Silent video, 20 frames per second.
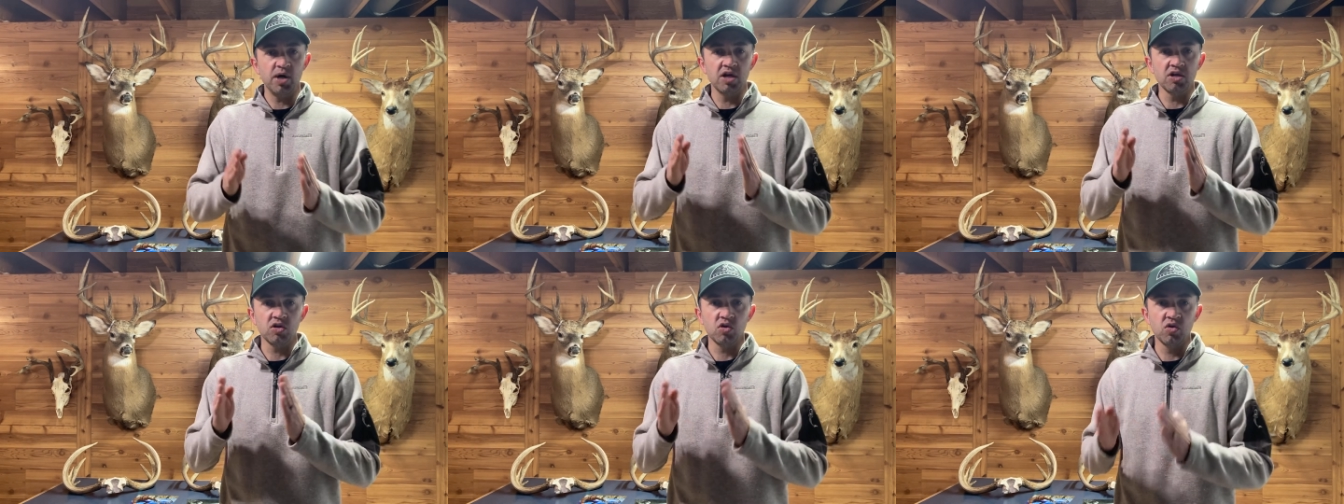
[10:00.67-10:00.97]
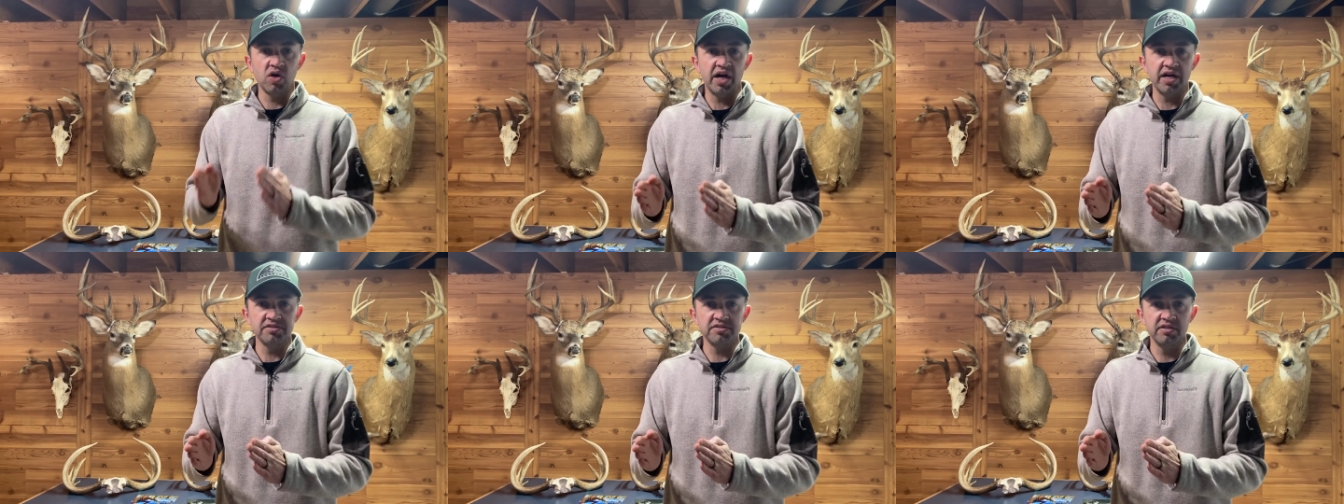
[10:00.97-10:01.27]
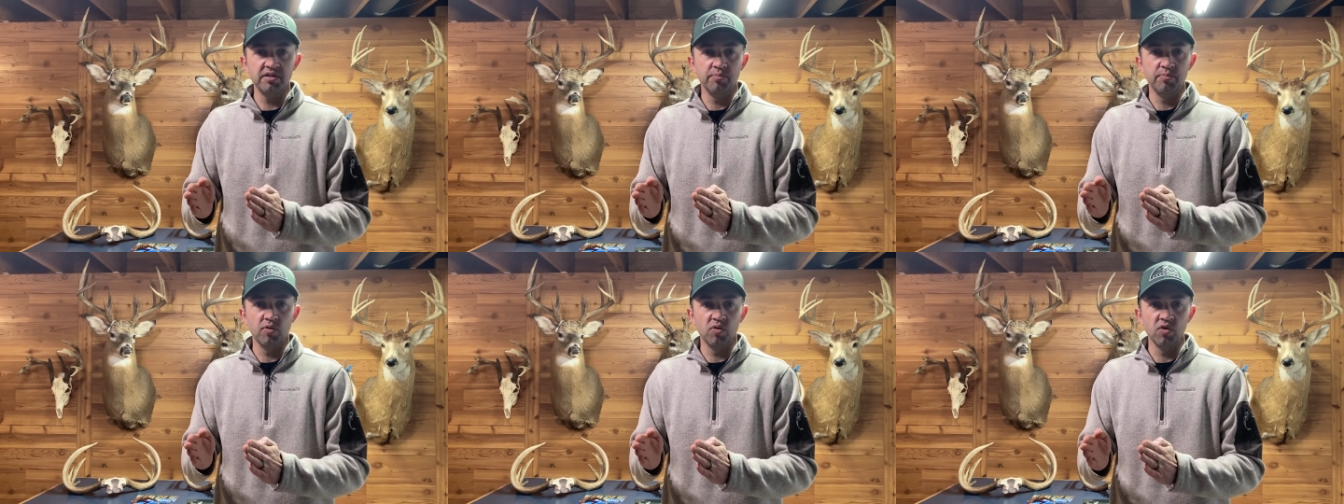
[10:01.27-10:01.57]
across
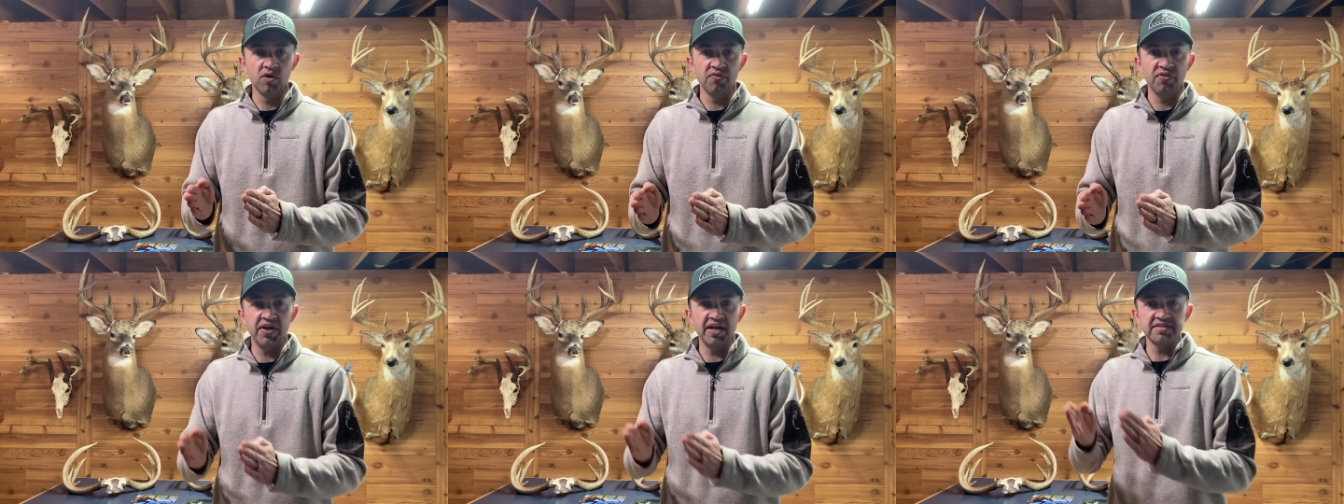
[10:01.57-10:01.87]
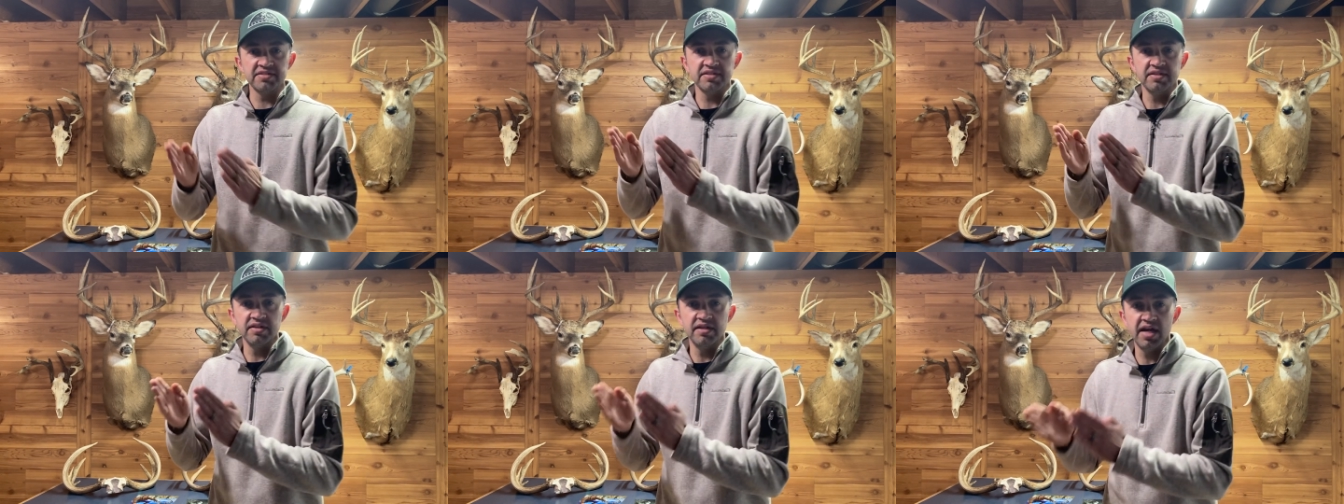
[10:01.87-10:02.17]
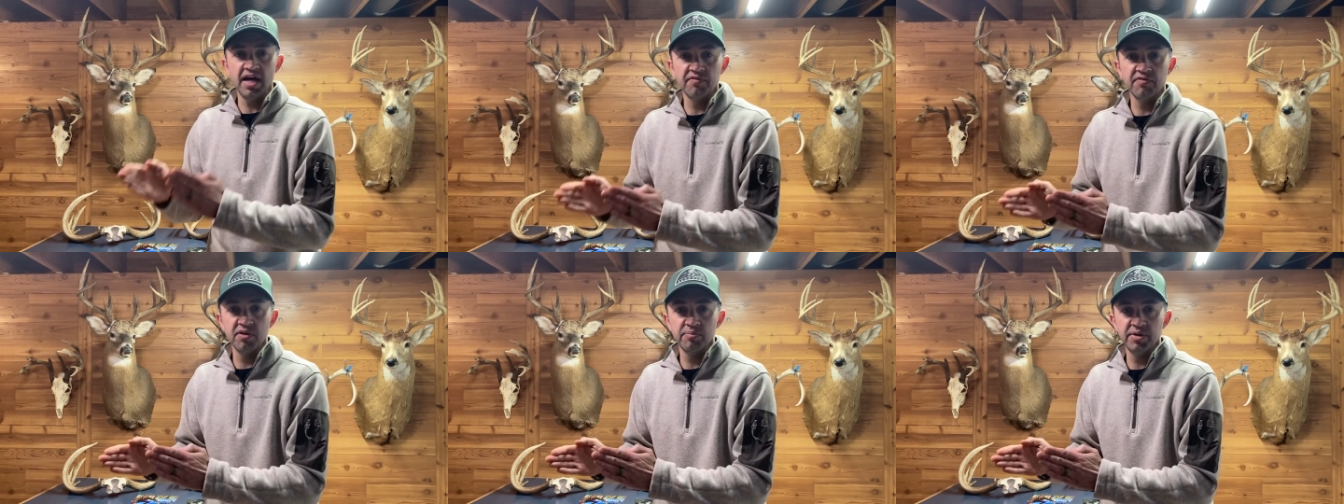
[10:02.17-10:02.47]
the board that's
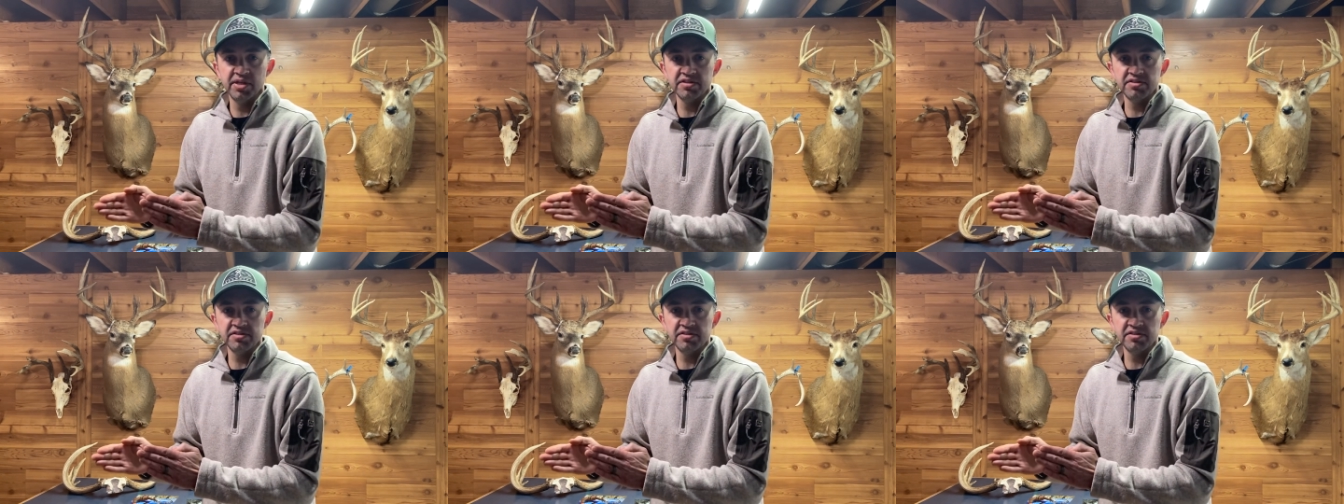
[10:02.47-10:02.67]
never been